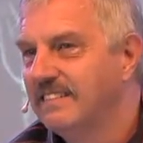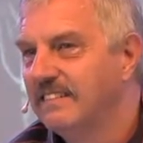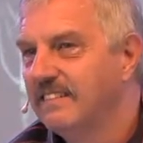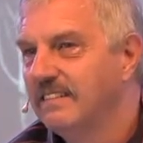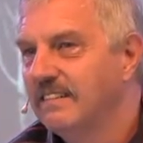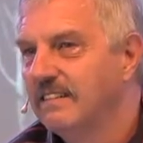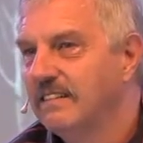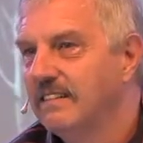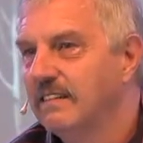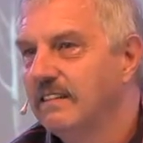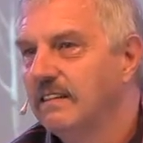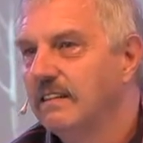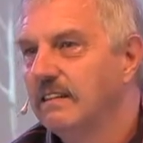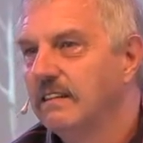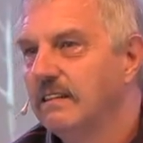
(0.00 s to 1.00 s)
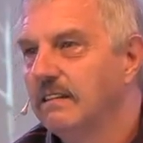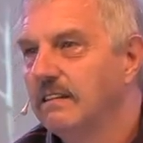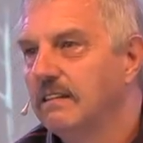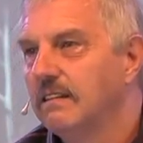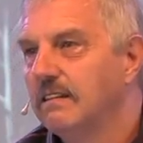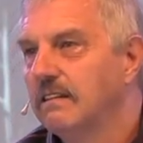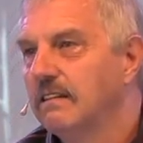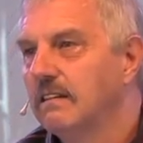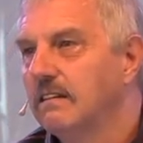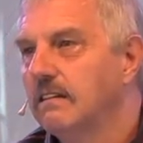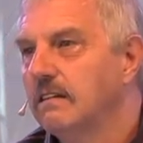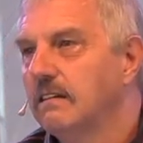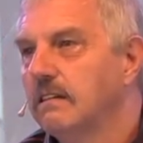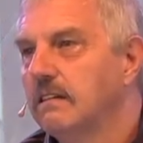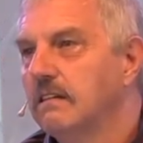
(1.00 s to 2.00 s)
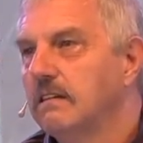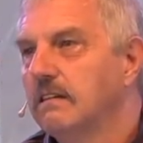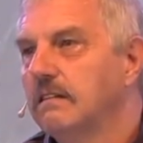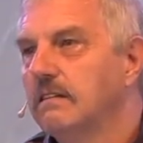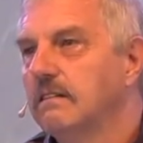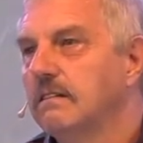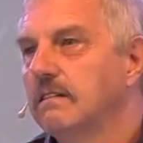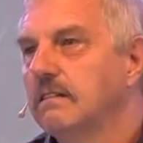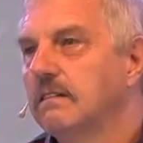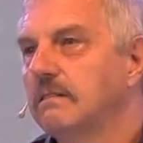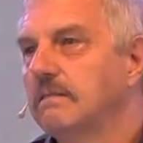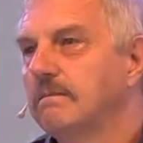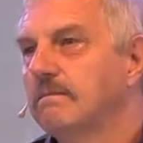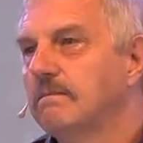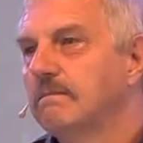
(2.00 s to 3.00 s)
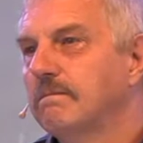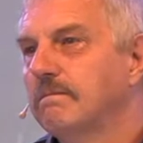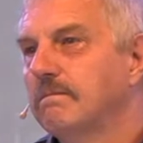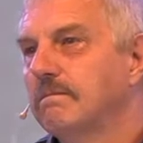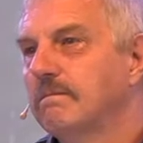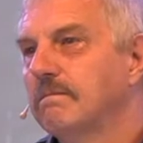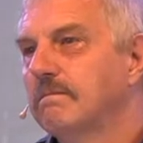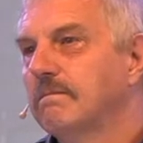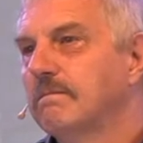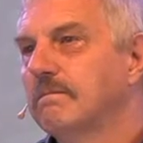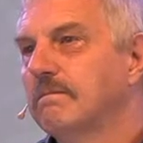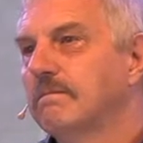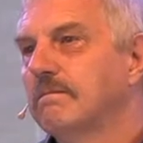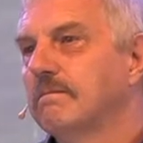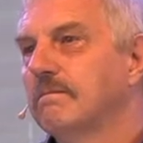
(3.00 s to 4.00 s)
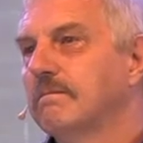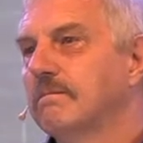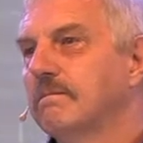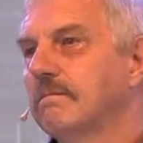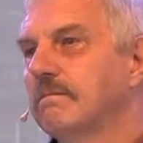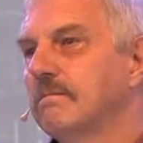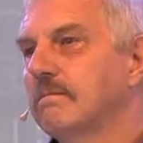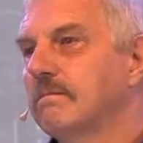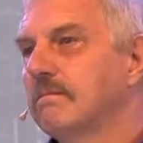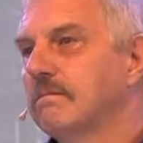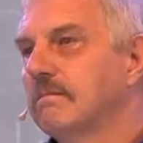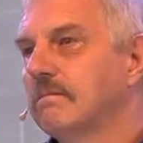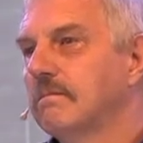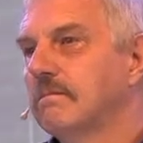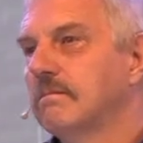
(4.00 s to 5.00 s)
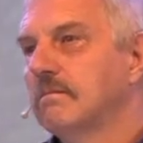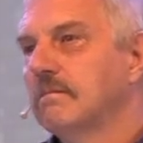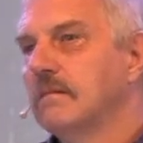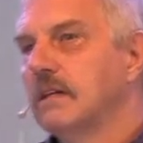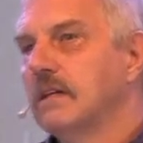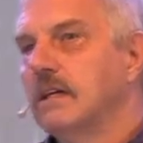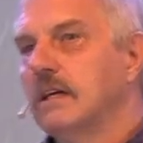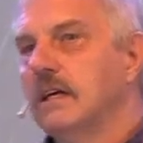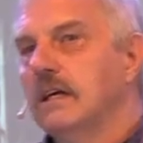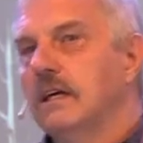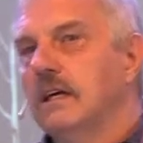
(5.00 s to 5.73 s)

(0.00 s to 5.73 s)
No one is speaking in this clip.